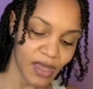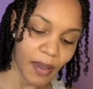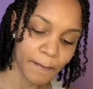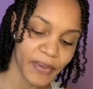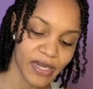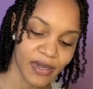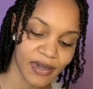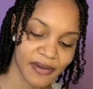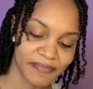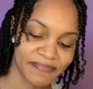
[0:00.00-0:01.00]
But
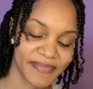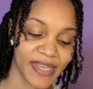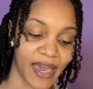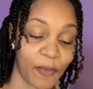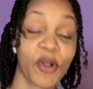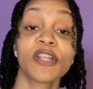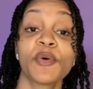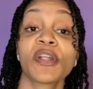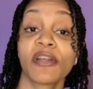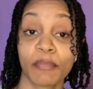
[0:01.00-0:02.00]
um, yeah, we're gonna do an
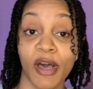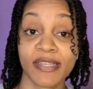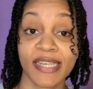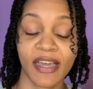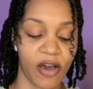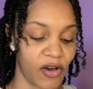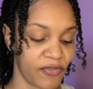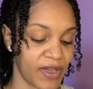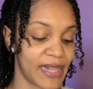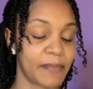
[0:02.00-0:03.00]
unboxing of
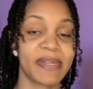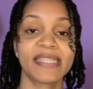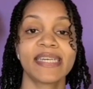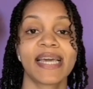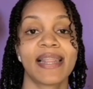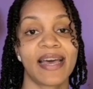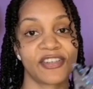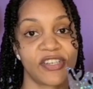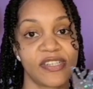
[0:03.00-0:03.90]
Glamnetic Lashes.